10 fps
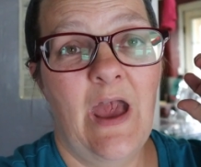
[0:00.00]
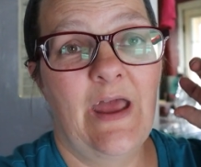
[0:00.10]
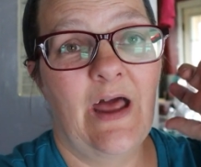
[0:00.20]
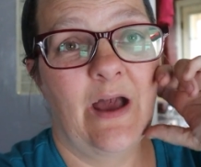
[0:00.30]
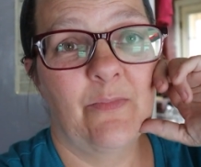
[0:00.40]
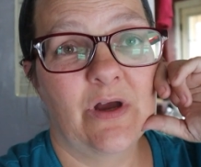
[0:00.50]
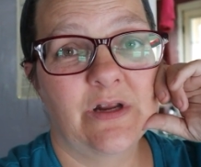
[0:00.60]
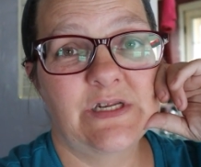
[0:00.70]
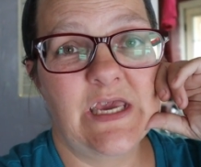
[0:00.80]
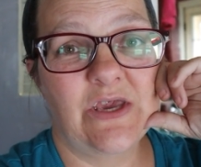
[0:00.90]
and I'm going
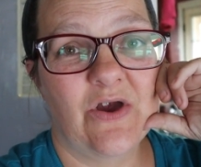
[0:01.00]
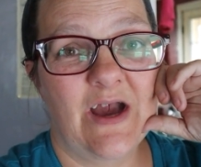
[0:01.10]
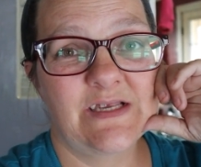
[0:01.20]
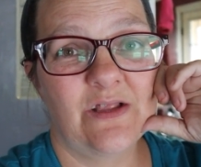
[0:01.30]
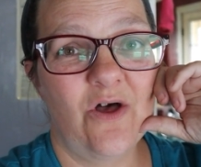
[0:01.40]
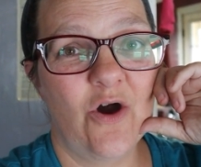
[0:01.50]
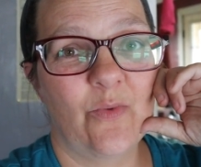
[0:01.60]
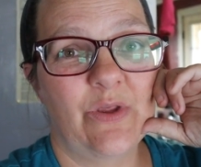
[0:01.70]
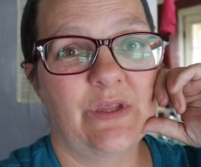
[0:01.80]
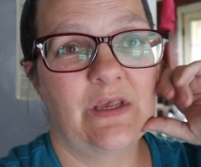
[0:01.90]
to take you guys along
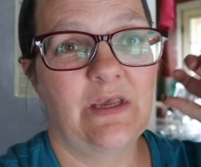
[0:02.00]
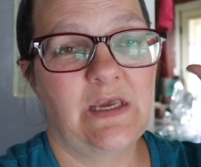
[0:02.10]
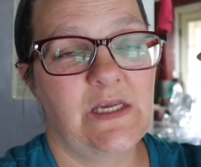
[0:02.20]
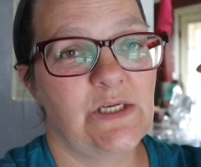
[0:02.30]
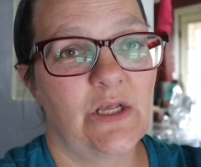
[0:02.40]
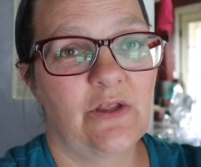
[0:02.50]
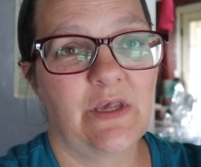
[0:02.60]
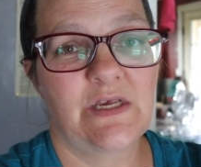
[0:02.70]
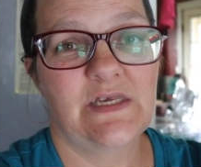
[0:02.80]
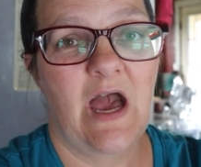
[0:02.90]
with each of the
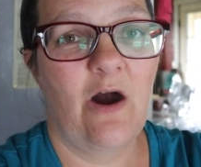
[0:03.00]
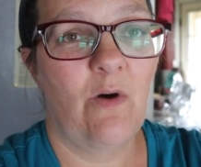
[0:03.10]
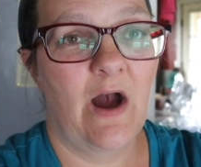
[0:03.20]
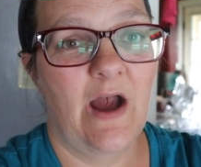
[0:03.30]
things how